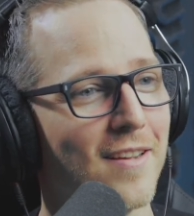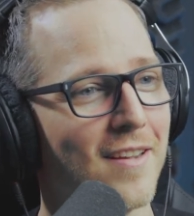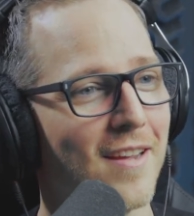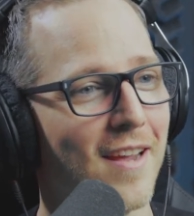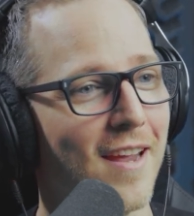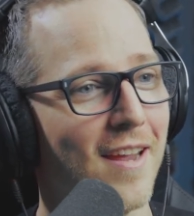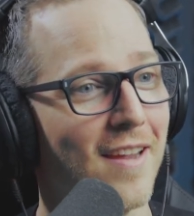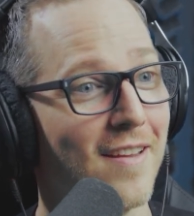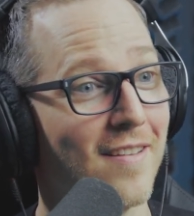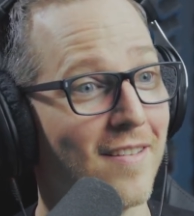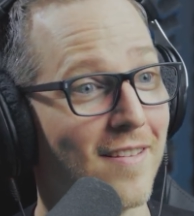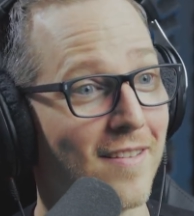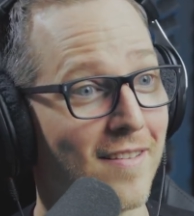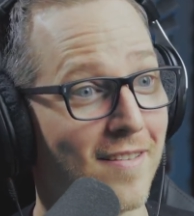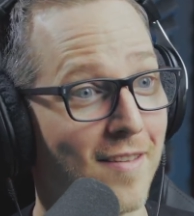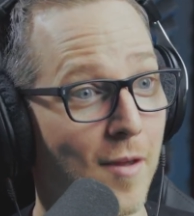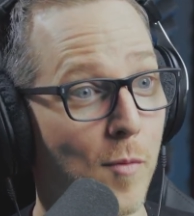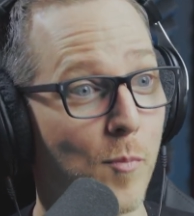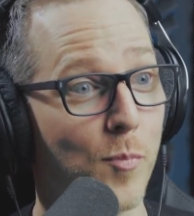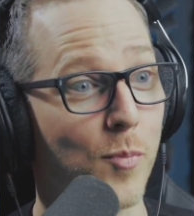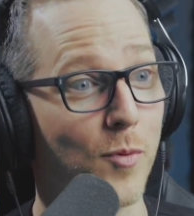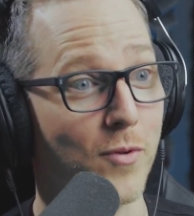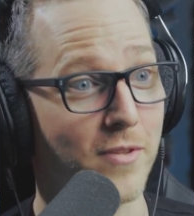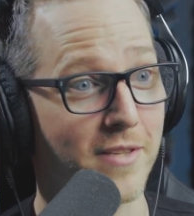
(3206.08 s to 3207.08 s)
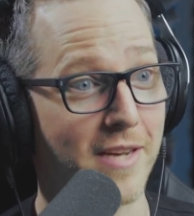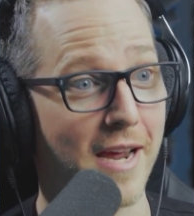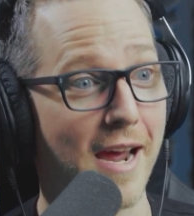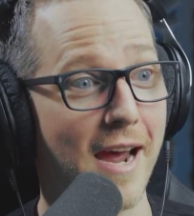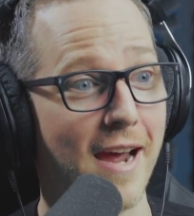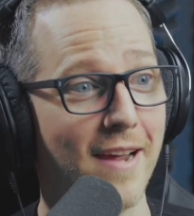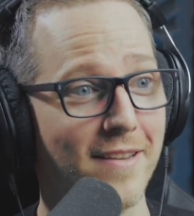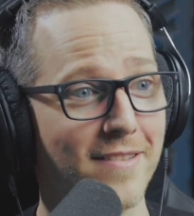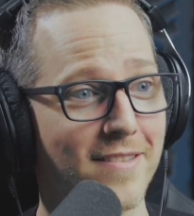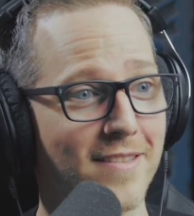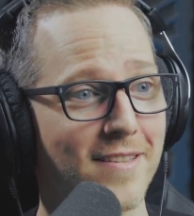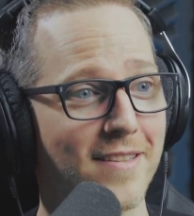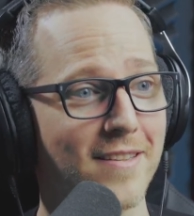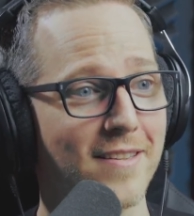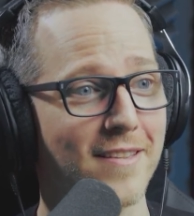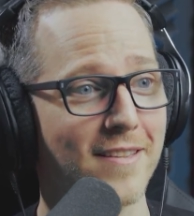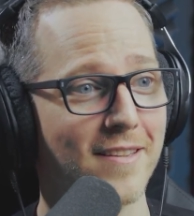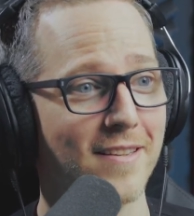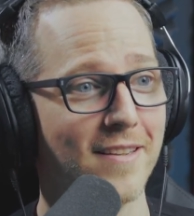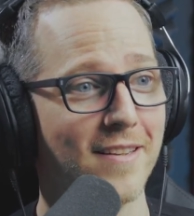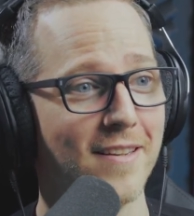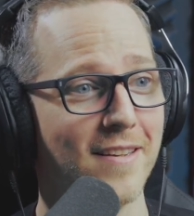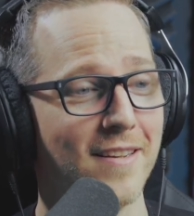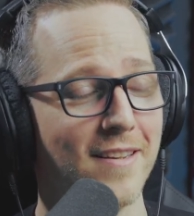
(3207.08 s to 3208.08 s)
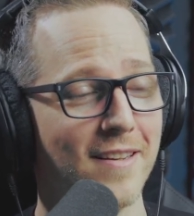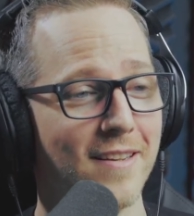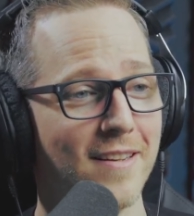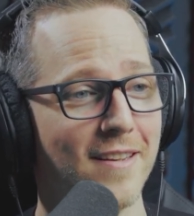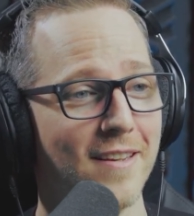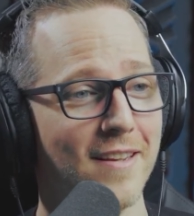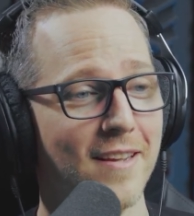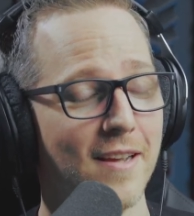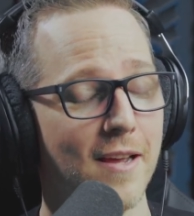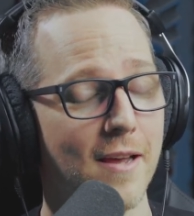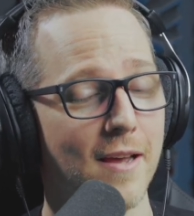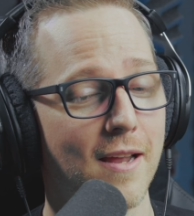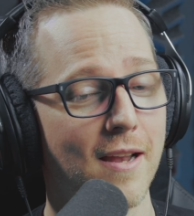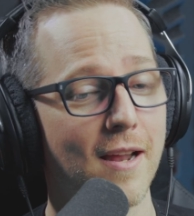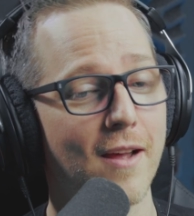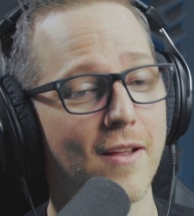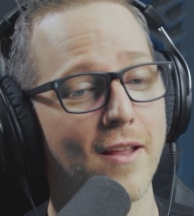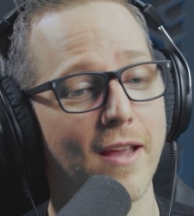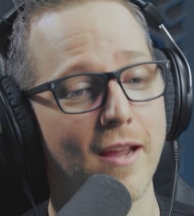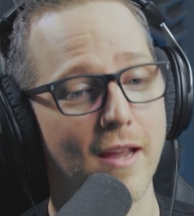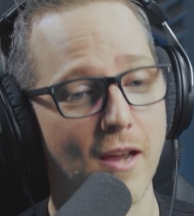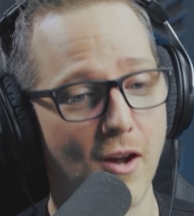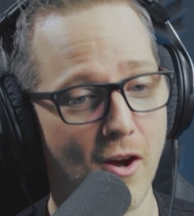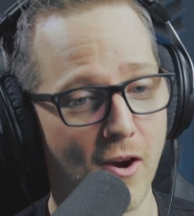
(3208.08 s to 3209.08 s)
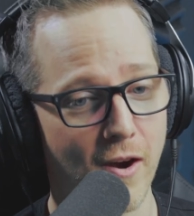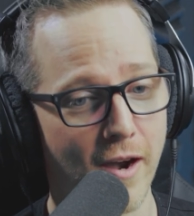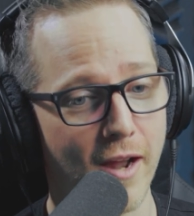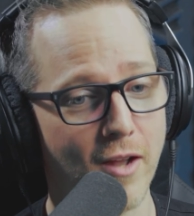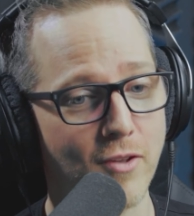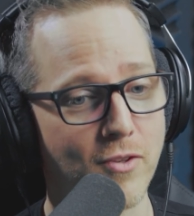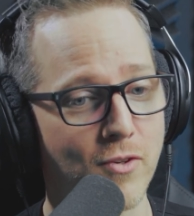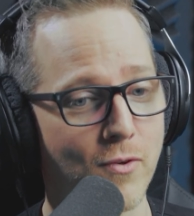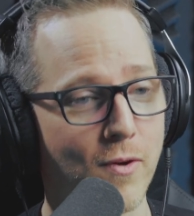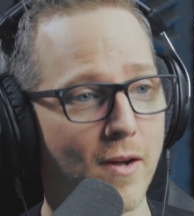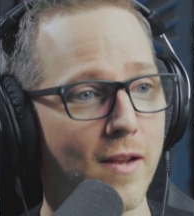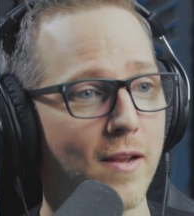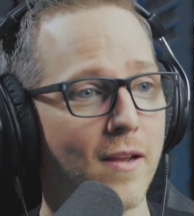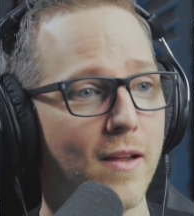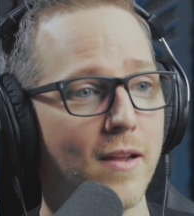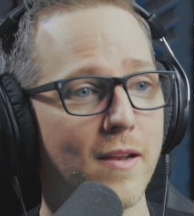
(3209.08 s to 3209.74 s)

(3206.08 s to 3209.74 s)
a simple task. Mm-hmm. And I'm like, all right, I'll do it.